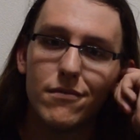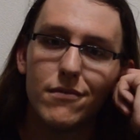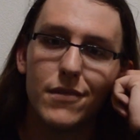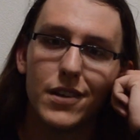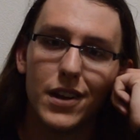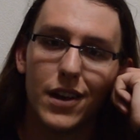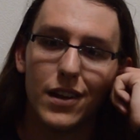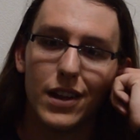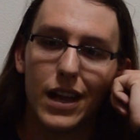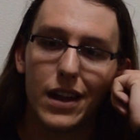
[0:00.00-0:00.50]

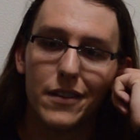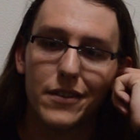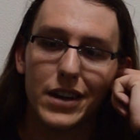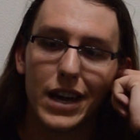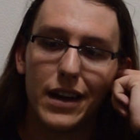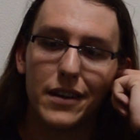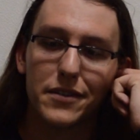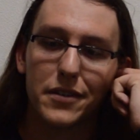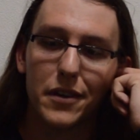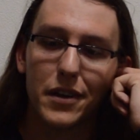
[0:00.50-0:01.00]
You know, a lot of you
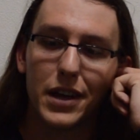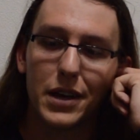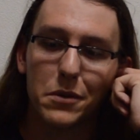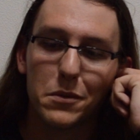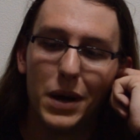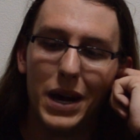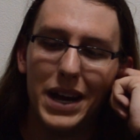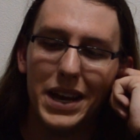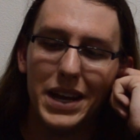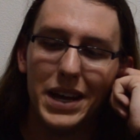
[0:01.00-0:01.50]
guys are like,
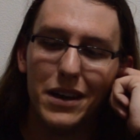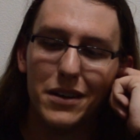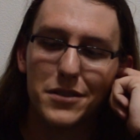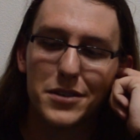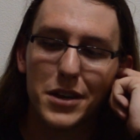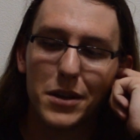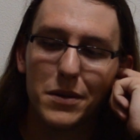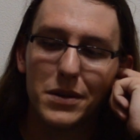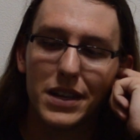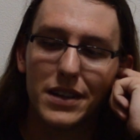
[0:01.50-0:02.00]
why the hell is
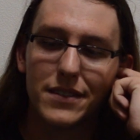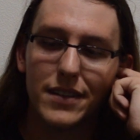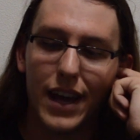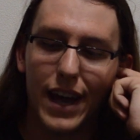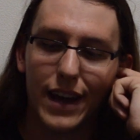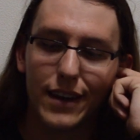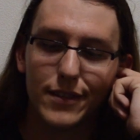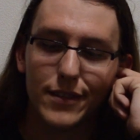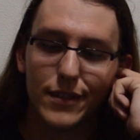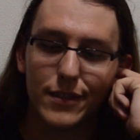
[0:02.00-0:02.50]
she going to
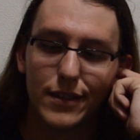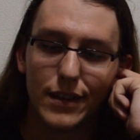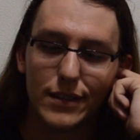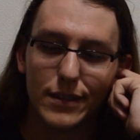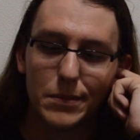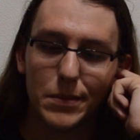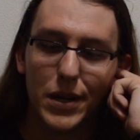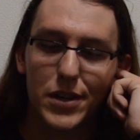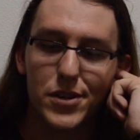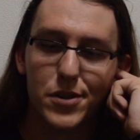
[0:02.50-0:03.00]
Texas? That's
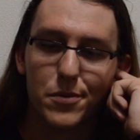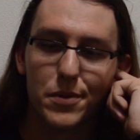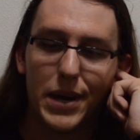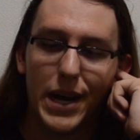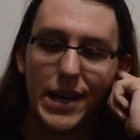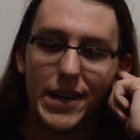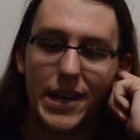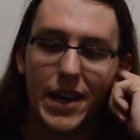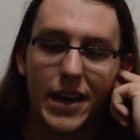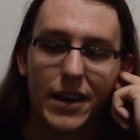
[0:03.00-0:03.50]
a bunch of
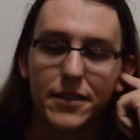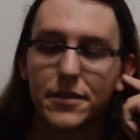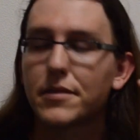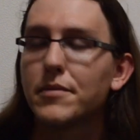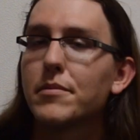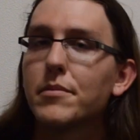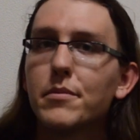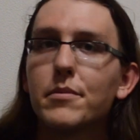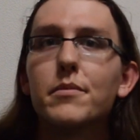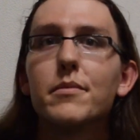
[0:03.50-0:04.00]
rednecks.
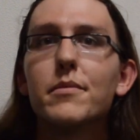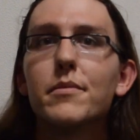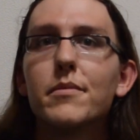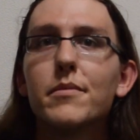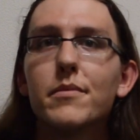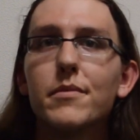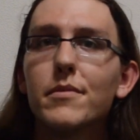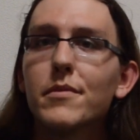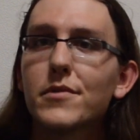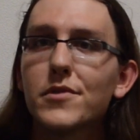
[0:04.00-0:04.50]

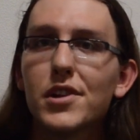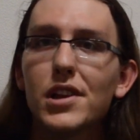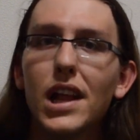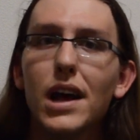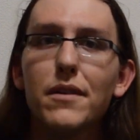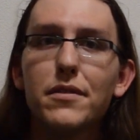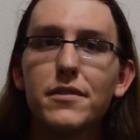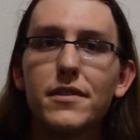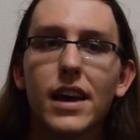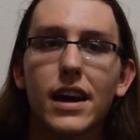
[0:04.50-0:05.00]
She
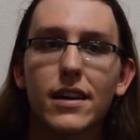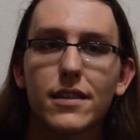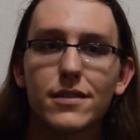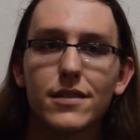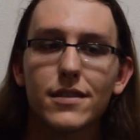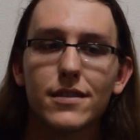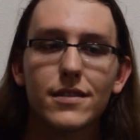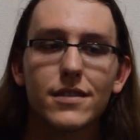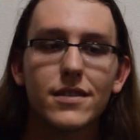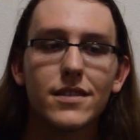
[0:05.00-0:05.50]
loves
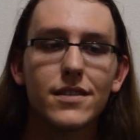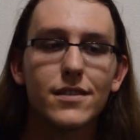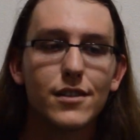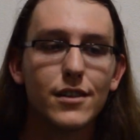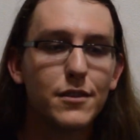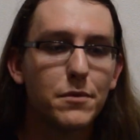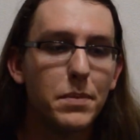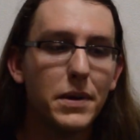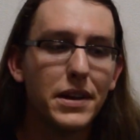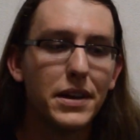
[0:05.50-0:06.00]
Texas.
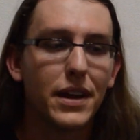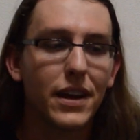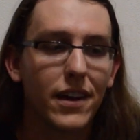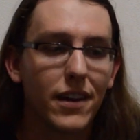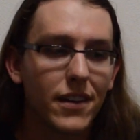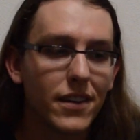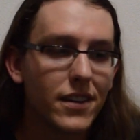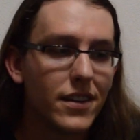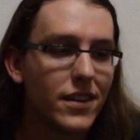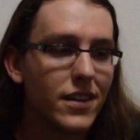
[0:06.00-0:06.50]
She's been
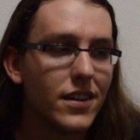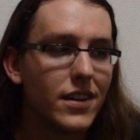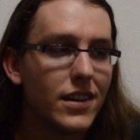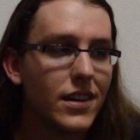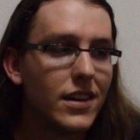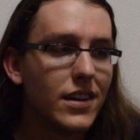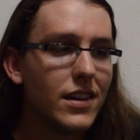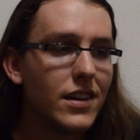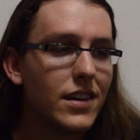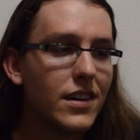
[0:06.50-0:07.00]
there.
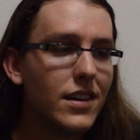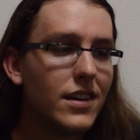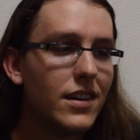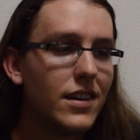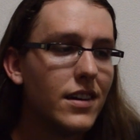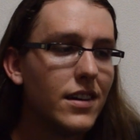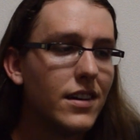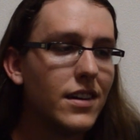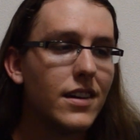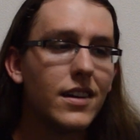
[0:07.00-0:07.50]

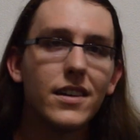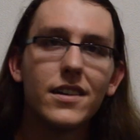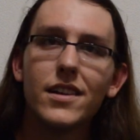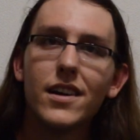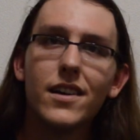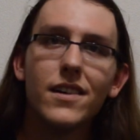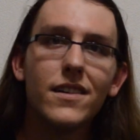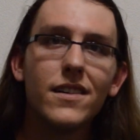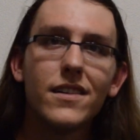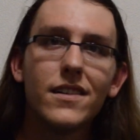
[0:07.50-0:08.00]
You
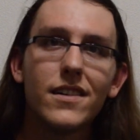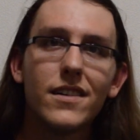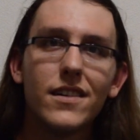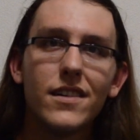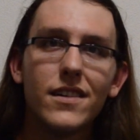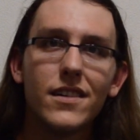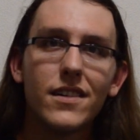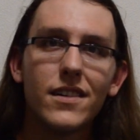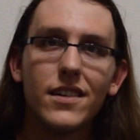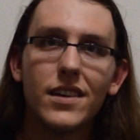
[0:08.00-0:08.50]
know?
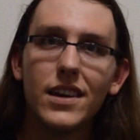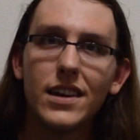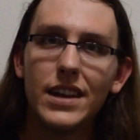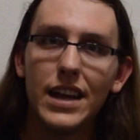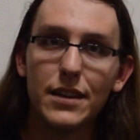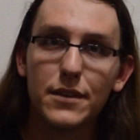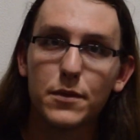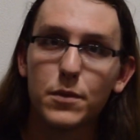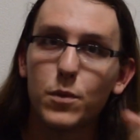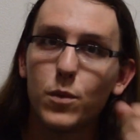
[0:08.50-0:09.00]
And
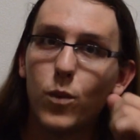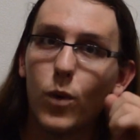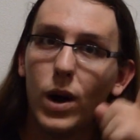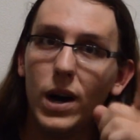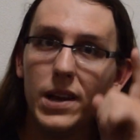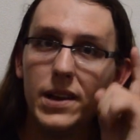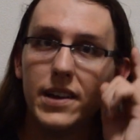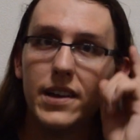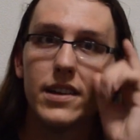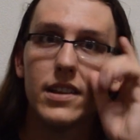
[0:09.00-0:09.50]
that's
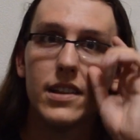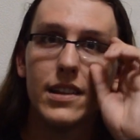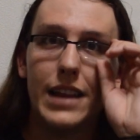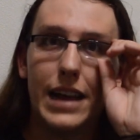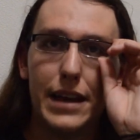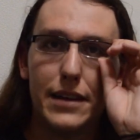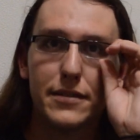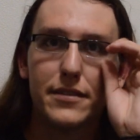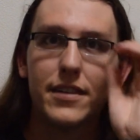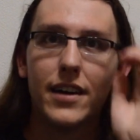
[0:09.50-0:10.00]
one
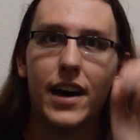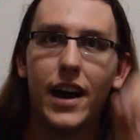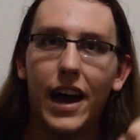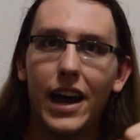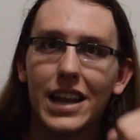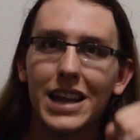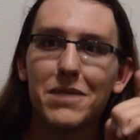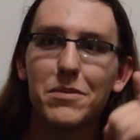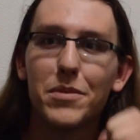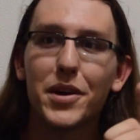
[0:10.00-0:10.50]
less
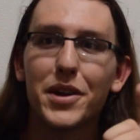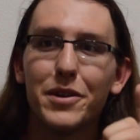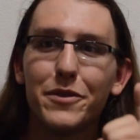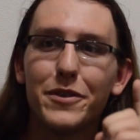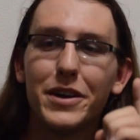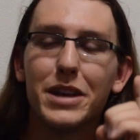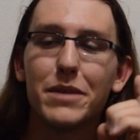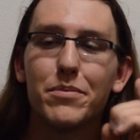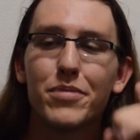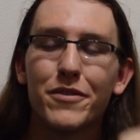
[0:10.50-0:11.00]
highly
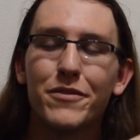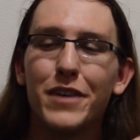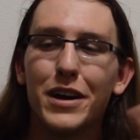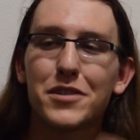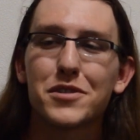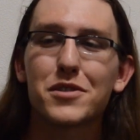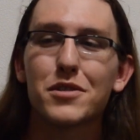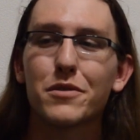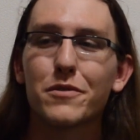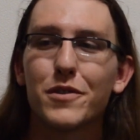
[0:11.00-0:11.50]
motivated
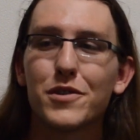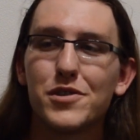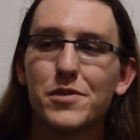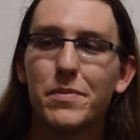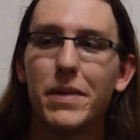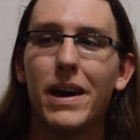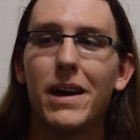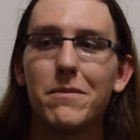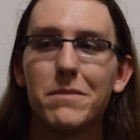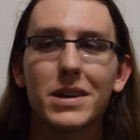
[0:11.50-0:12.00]
professional for
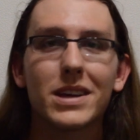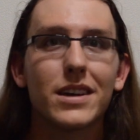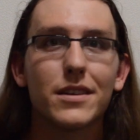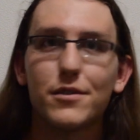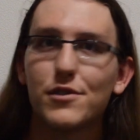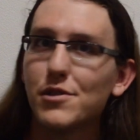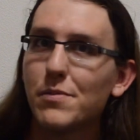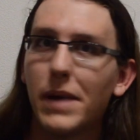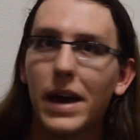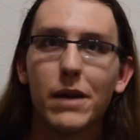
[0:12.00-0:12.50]
Japan, because
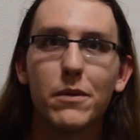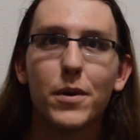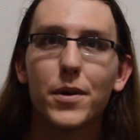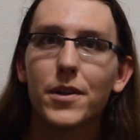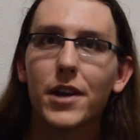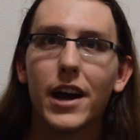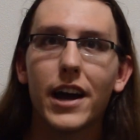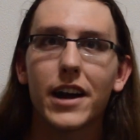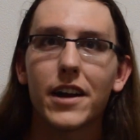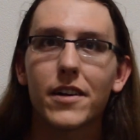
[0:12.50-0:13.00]
Japan won't
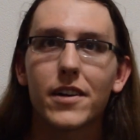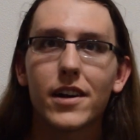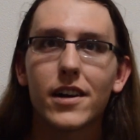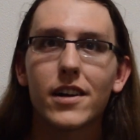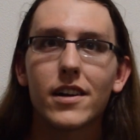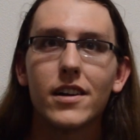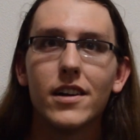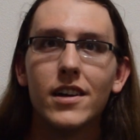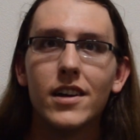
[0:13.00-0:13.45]
hire her.